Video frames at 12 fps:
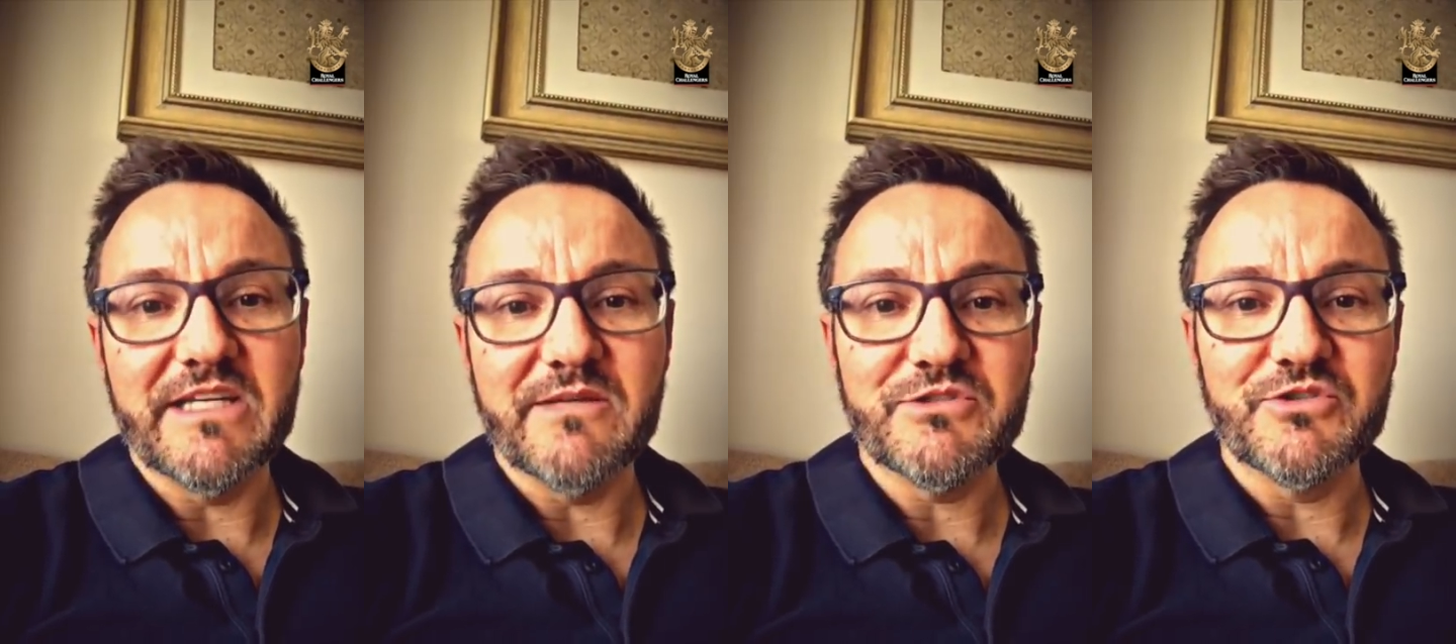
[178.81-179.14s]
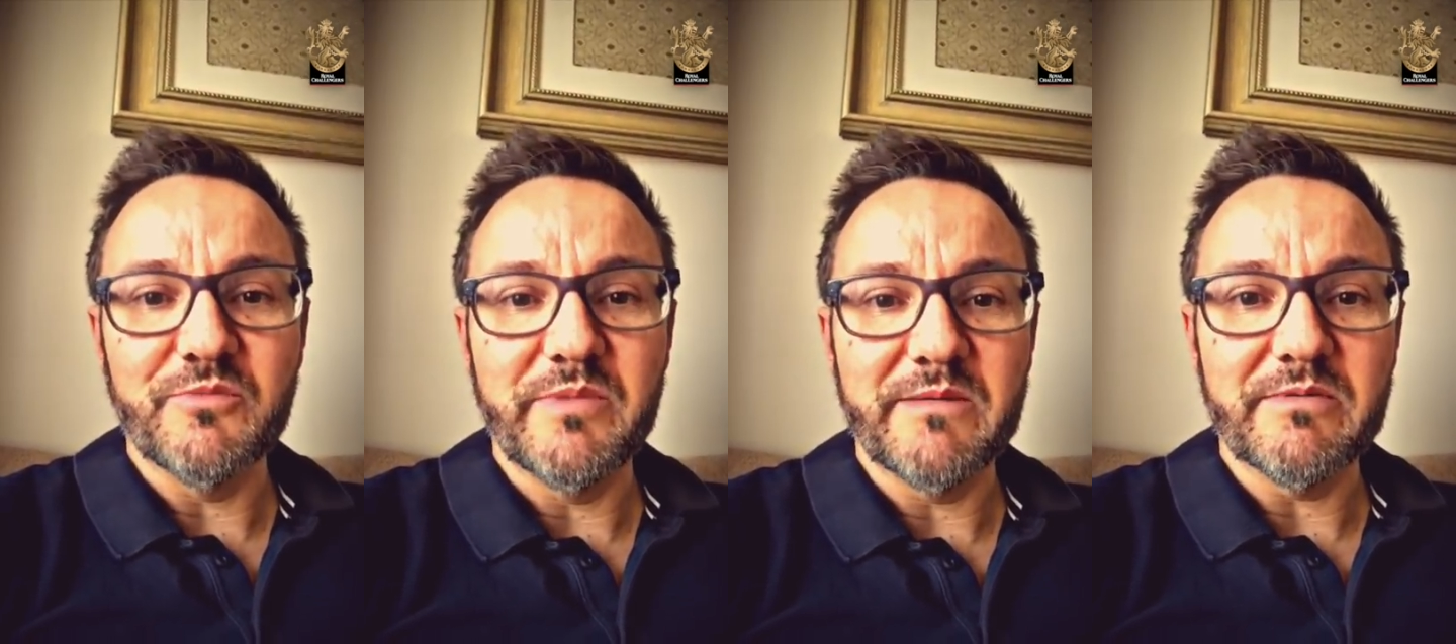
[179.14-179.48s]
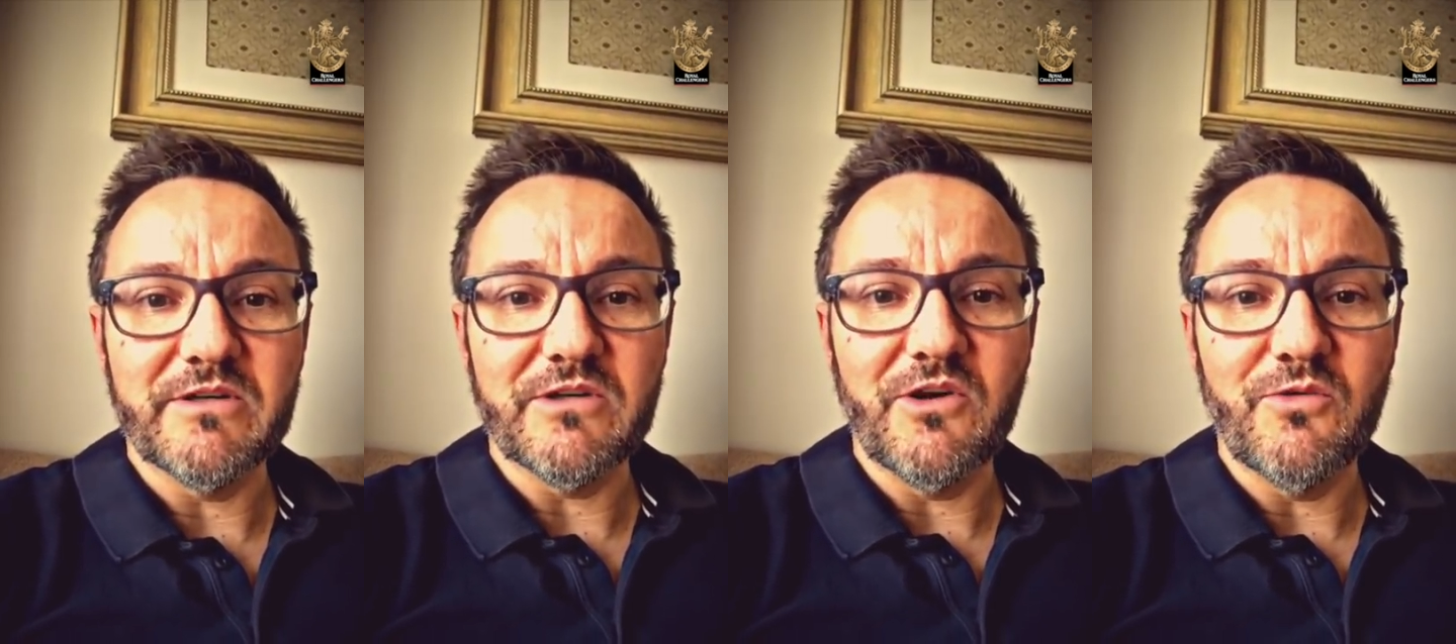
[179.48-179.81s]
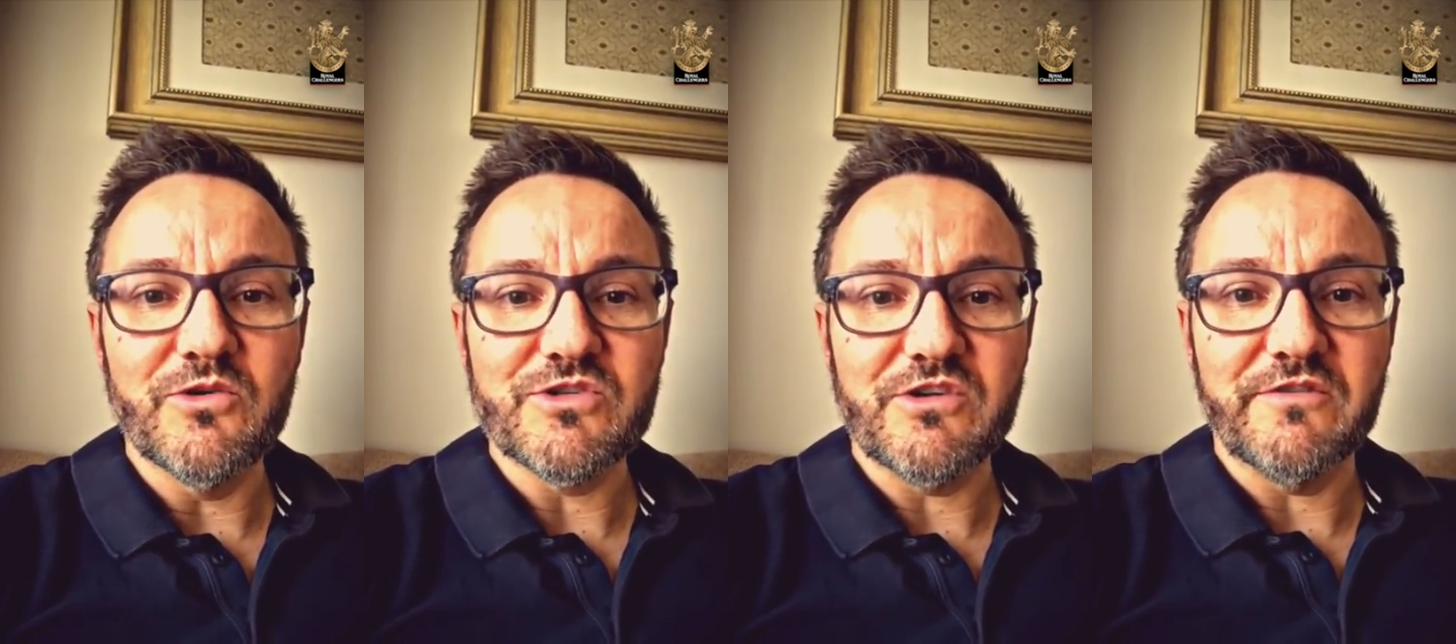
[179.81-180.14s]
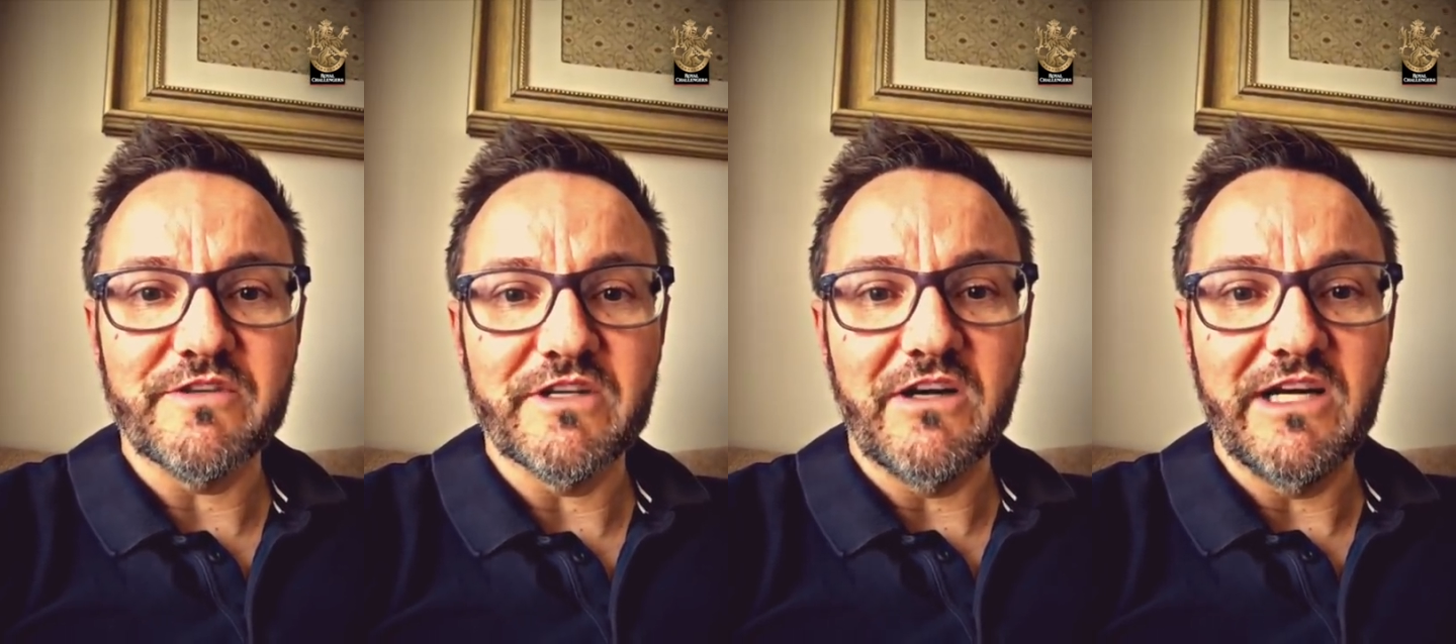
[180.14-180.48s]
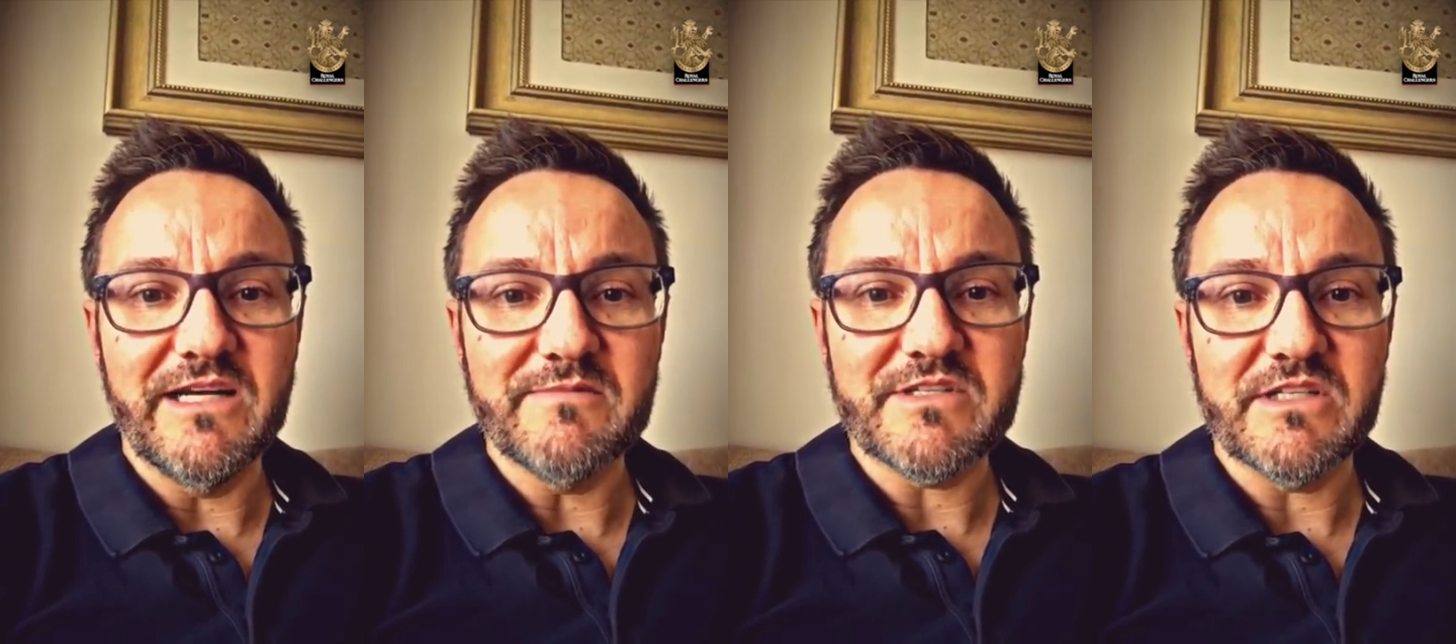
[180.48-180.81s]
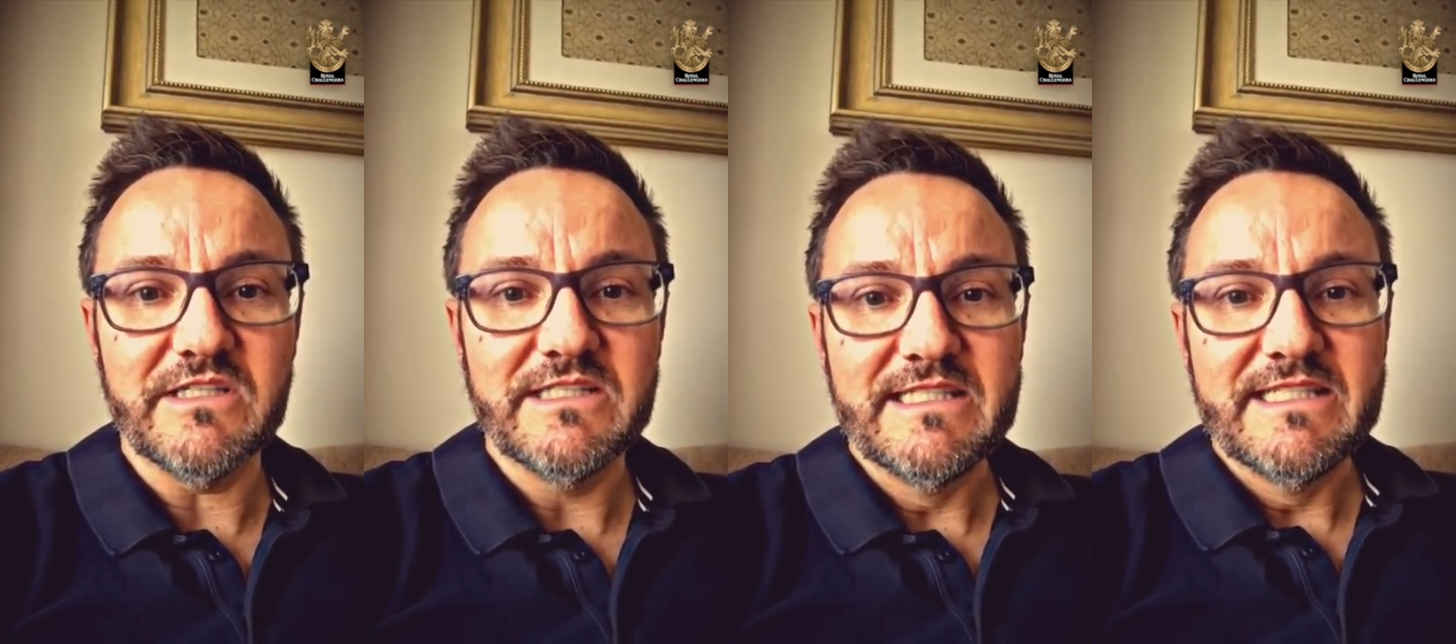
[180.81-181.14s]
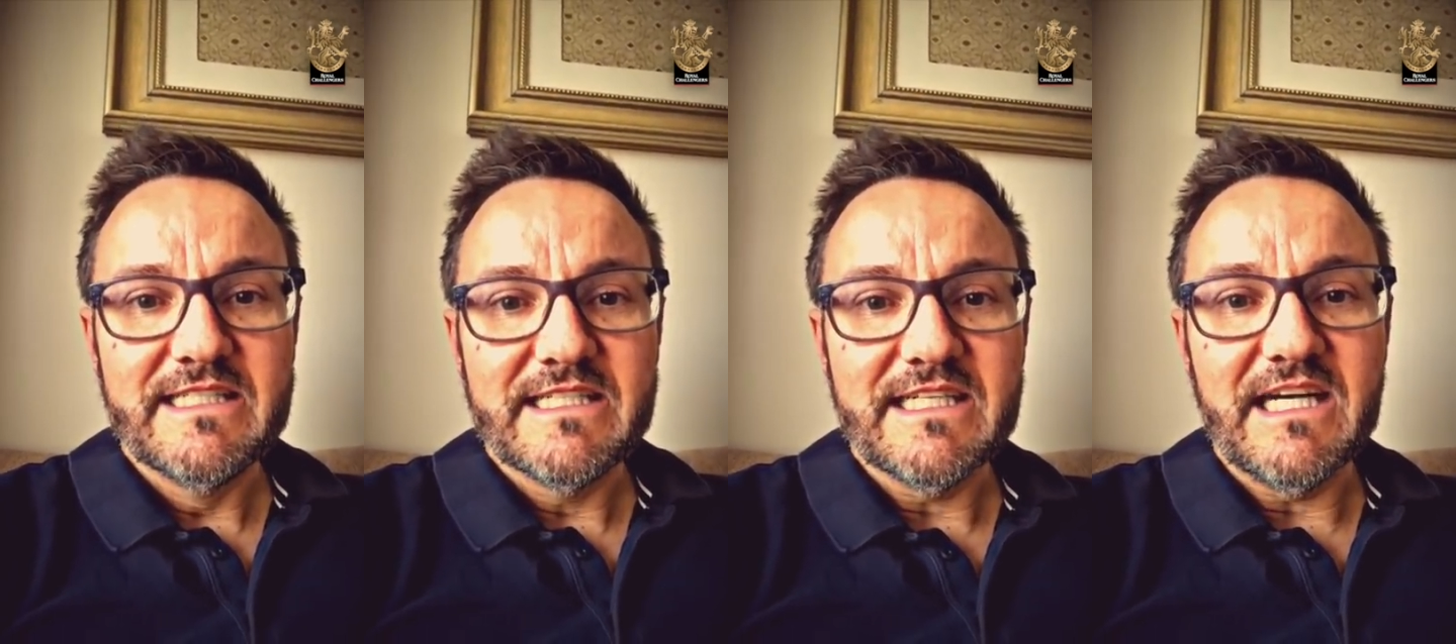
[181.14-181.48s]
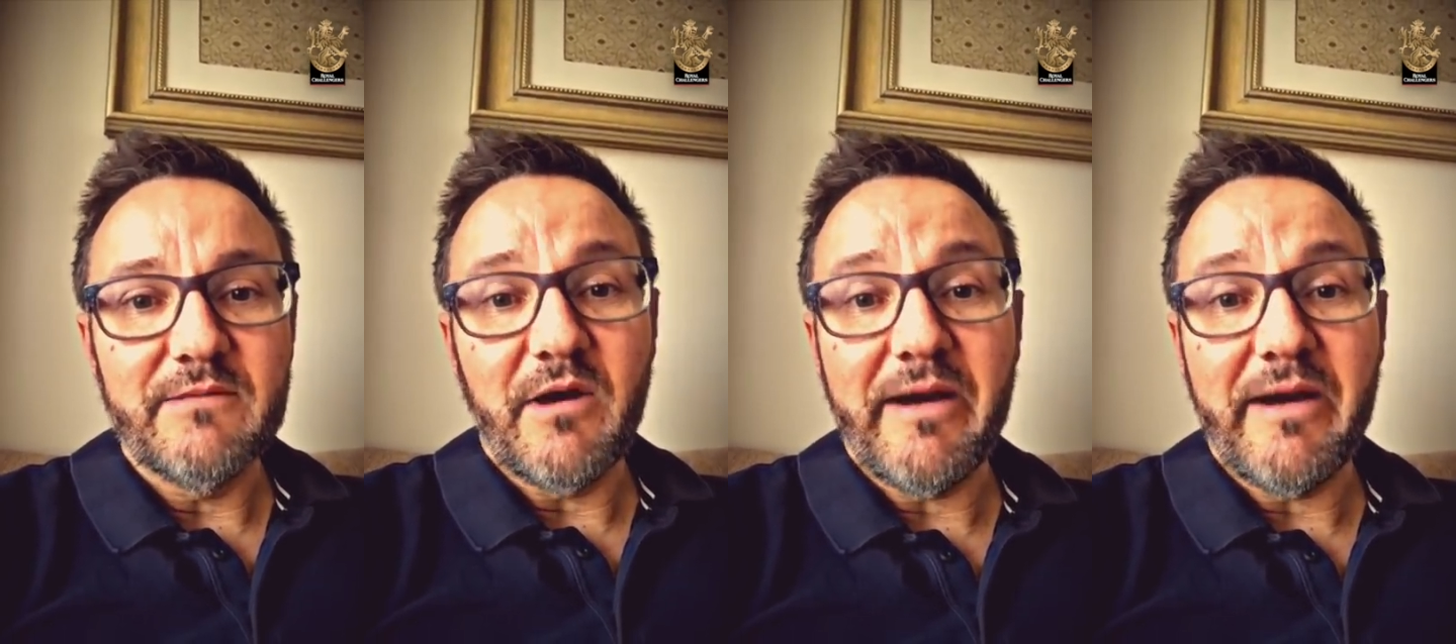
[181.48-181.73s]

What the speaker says: and I'm sure people are a lot worse off than I am. So I'm